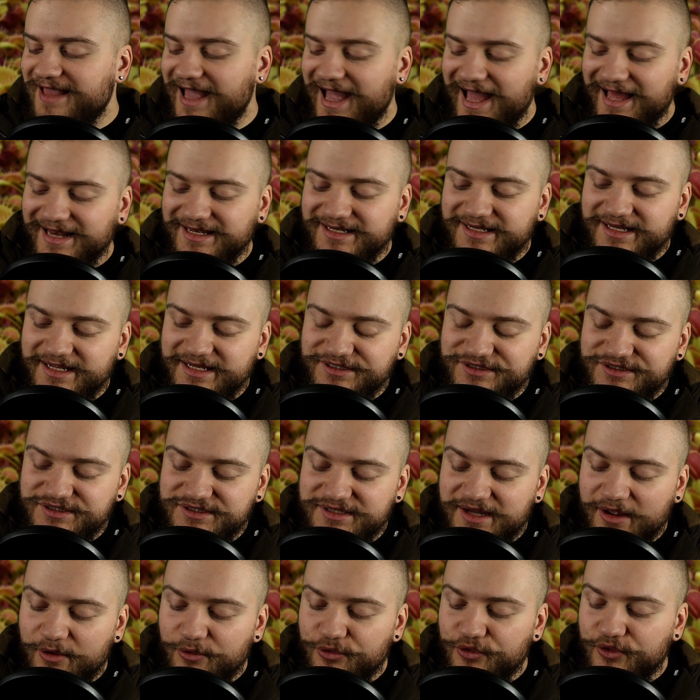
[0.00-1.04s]
and in
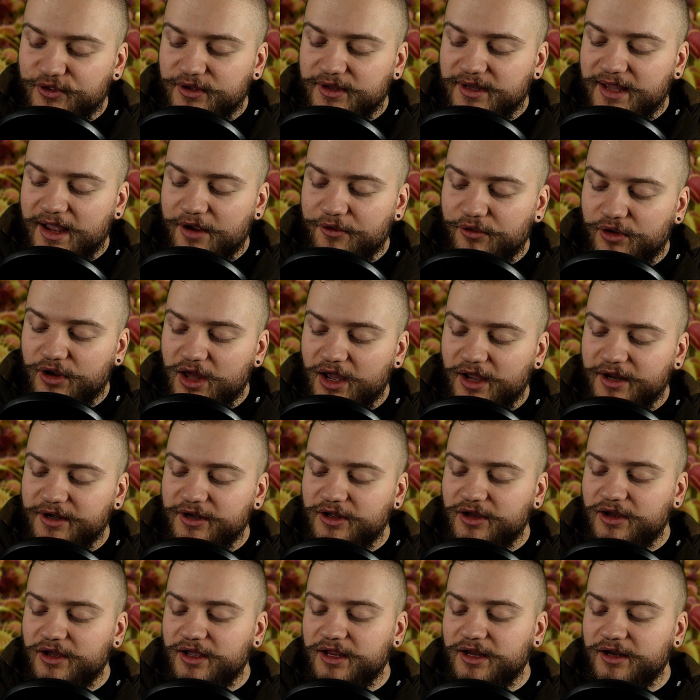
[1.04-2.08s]
South
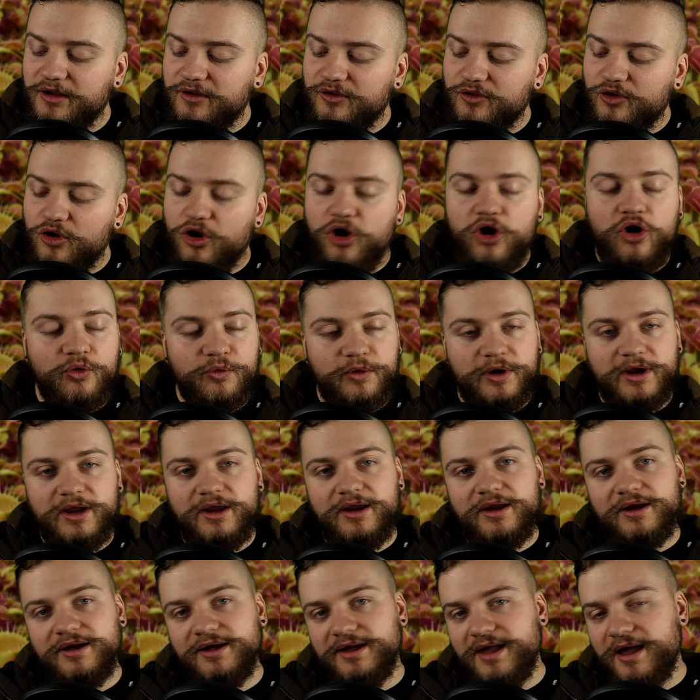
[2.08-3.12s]
Carolina in
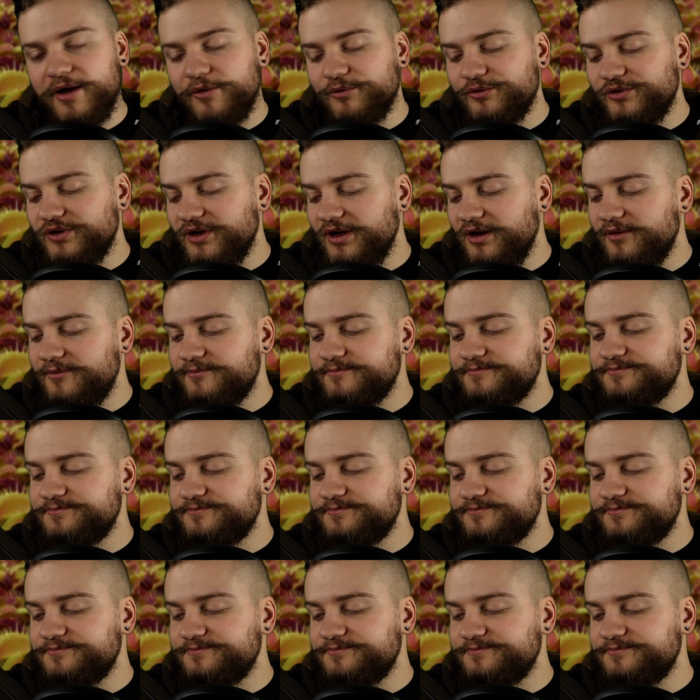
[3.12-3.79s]
Horry County.